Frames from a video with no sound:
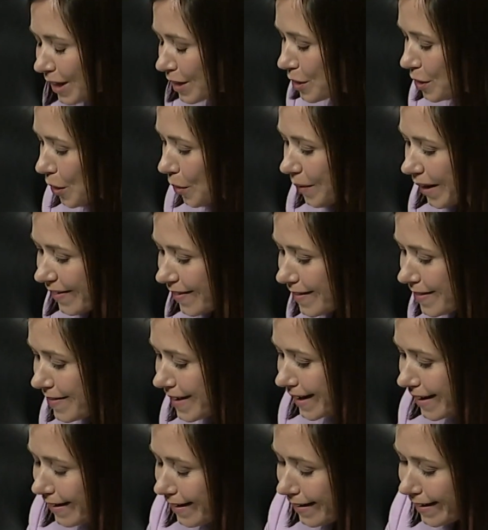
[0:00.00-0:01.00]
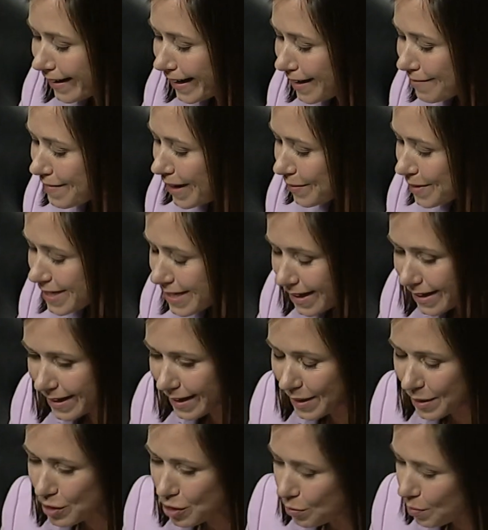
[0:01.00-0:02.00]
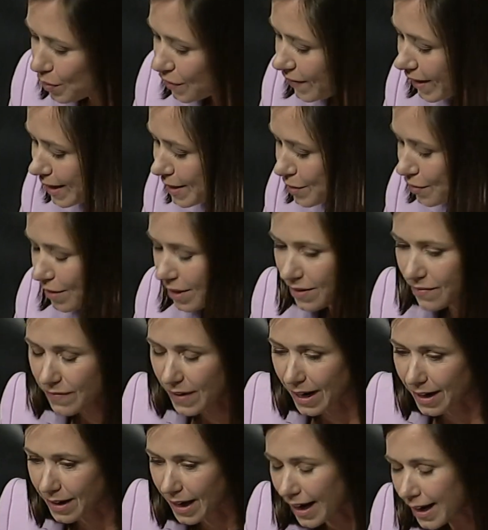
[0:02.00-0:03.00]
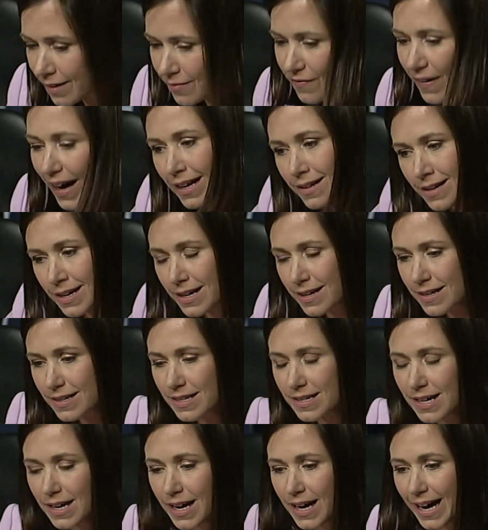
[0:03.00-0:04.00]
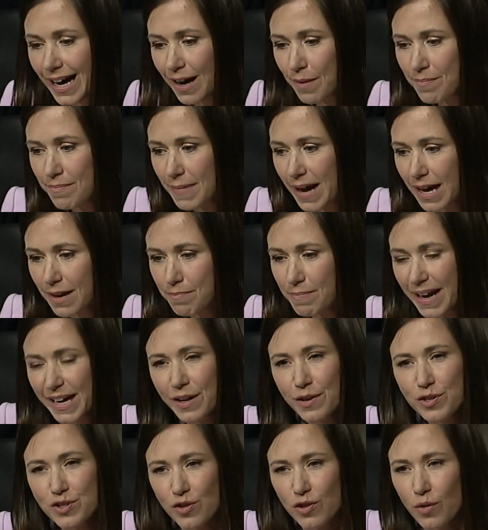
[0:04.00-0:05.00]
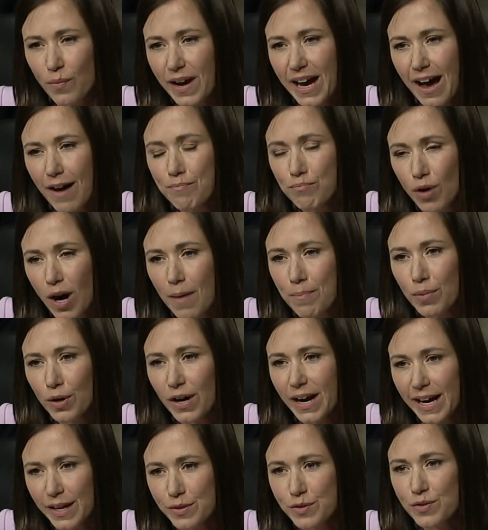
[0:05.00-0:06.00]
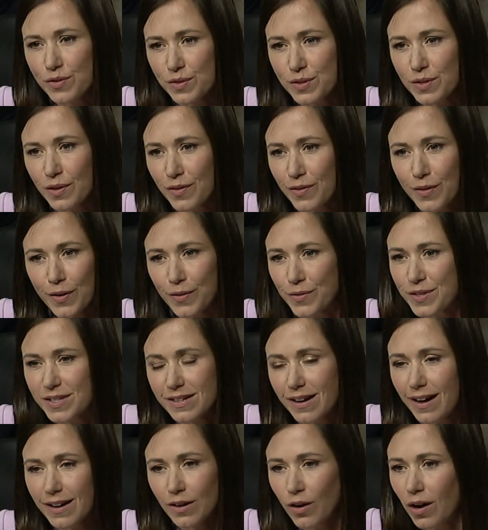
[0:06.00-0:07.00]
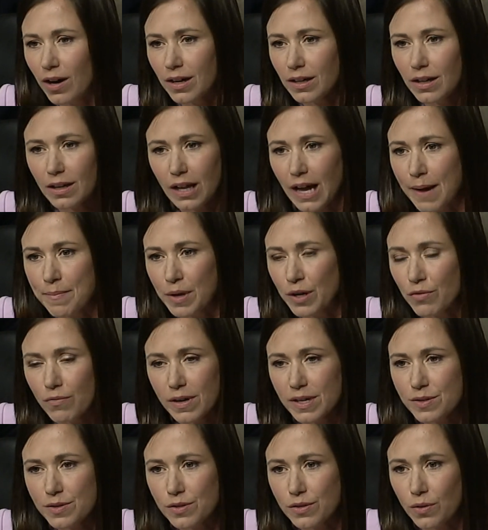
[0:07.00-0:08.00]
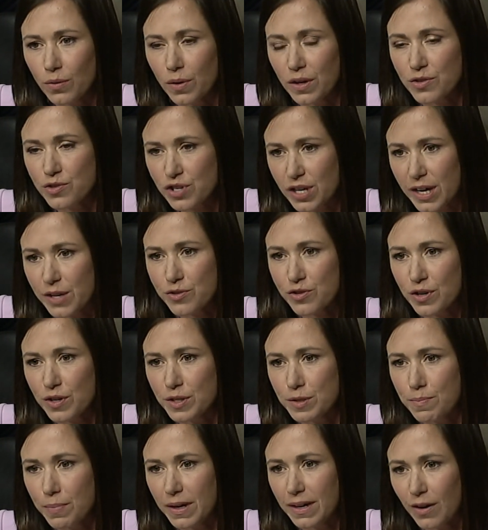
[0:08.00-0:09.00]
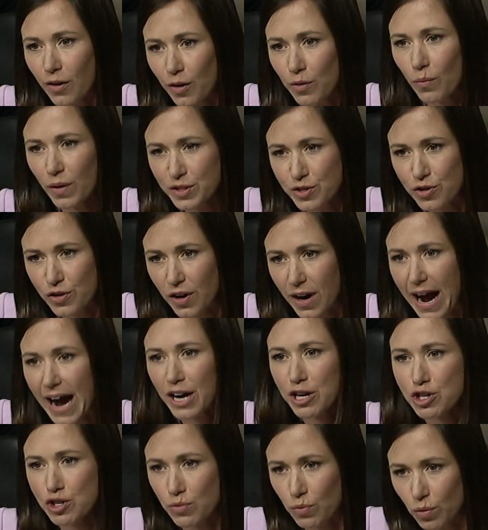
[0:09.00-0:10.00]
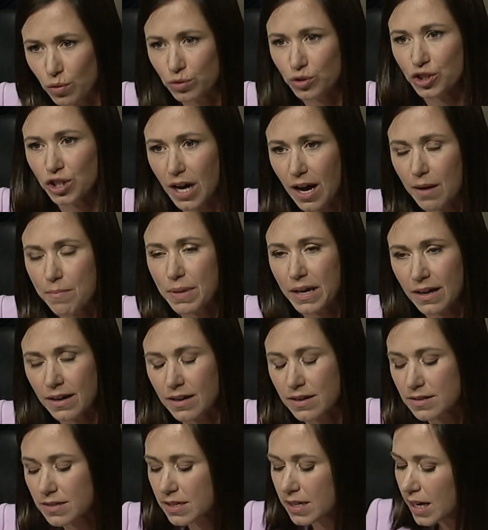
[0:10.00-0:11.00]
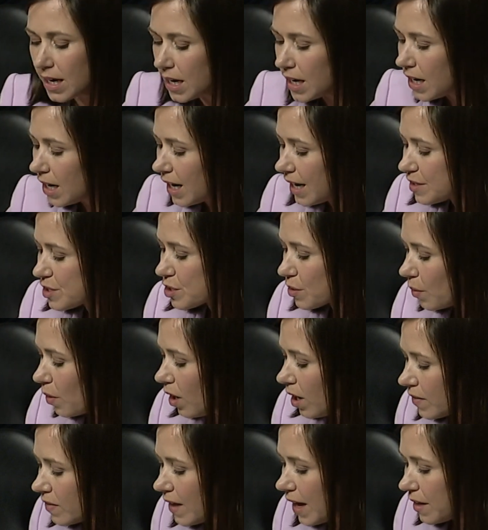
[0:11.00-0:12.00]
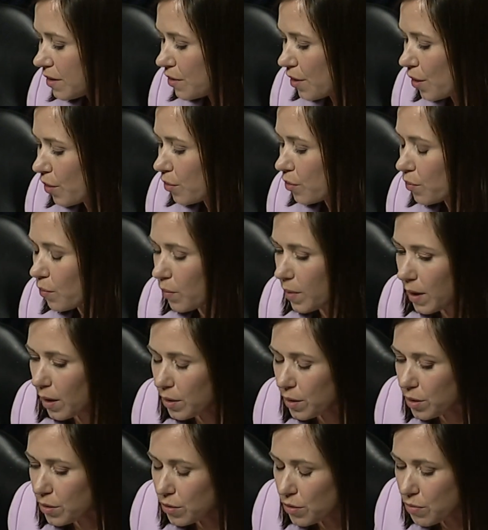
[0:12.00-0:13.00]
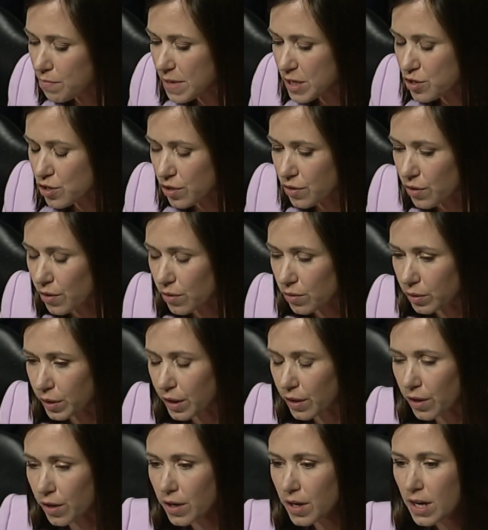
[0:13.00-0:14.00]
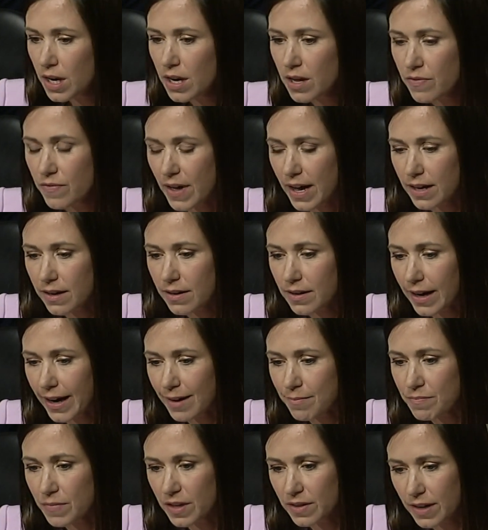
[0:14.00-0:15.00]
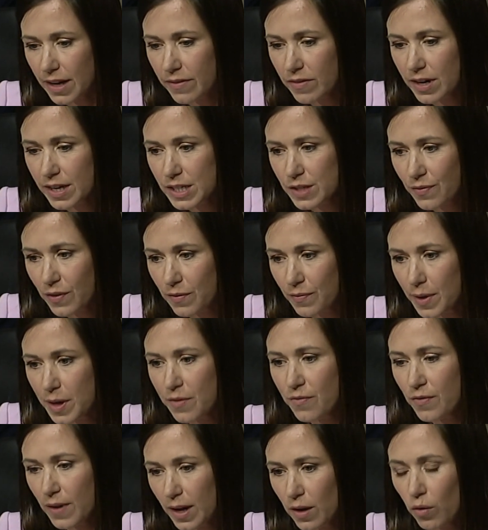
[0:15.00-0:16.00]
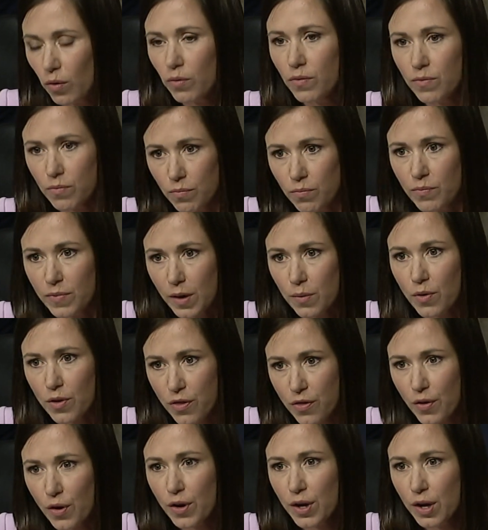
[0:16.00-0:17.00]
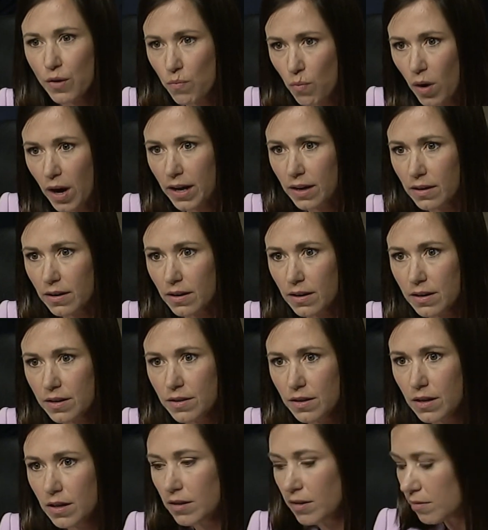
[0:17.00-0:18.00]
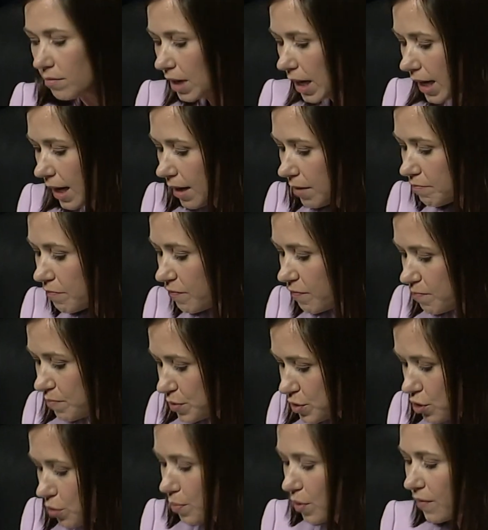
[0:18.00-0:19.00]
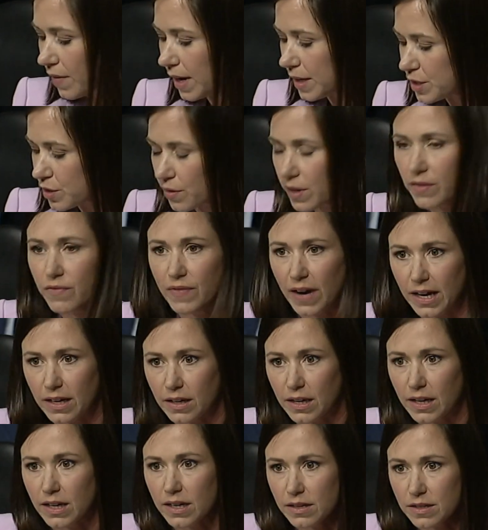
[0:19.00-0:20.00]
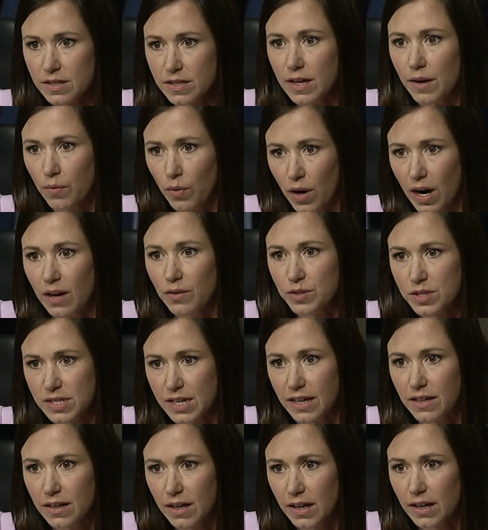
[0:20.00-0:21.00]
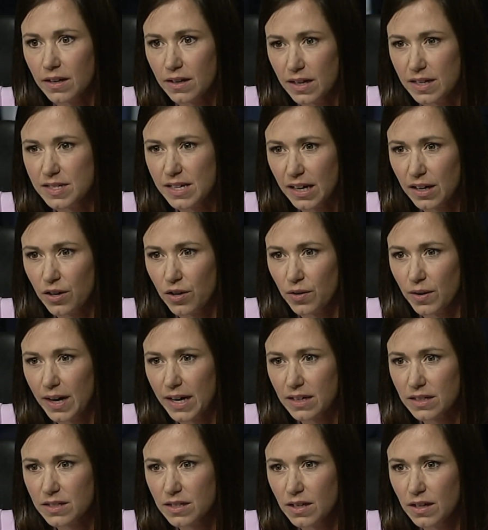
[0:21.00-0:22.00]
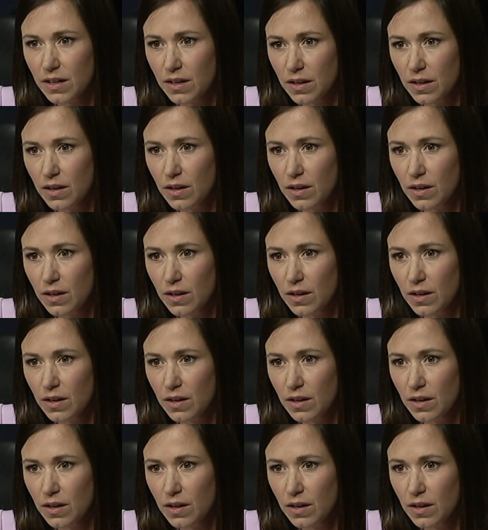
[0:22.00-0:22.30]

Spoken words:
outstanding supervisory findings and making sure that we have proper answers on those, not on climate risk or changes, but on what your actual job is. And so on that note, well, you mentioned earlier that the day that SVB failed, there were 31 supervisory findings that were outstanding. Is that correct?